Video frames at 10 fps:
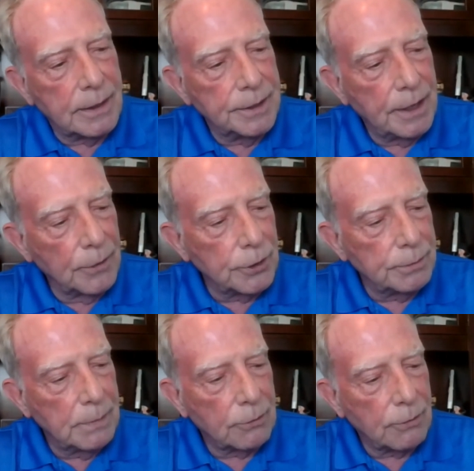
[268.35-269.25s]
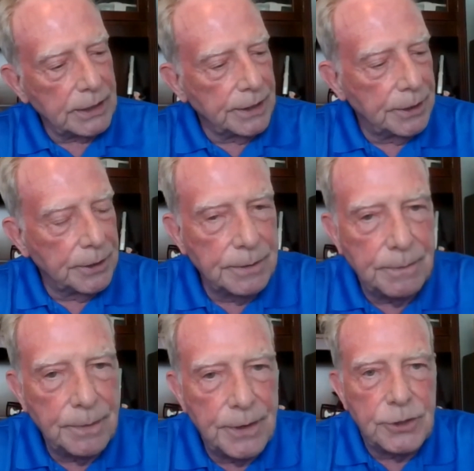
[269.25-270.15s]
Another great leader
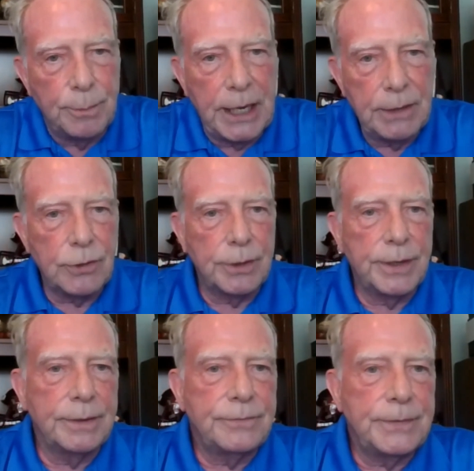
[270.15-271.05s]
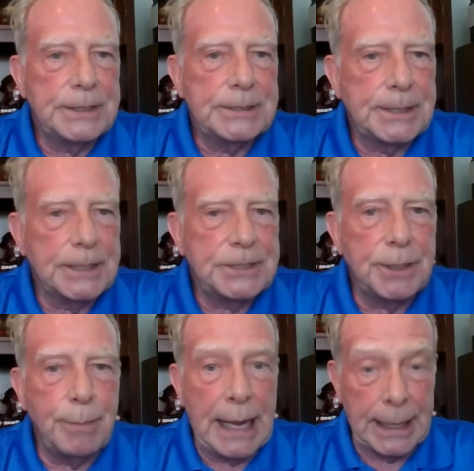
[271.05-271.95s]
that you may have heard of is
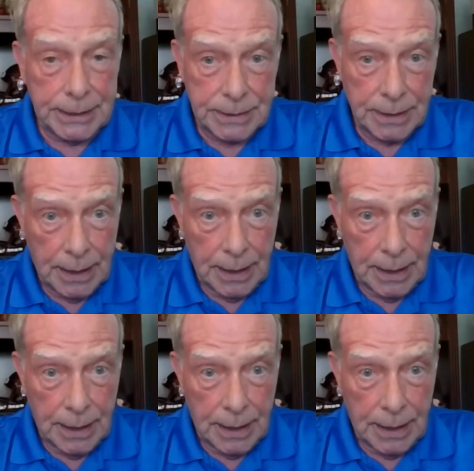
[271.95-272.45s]
Jim Mattis.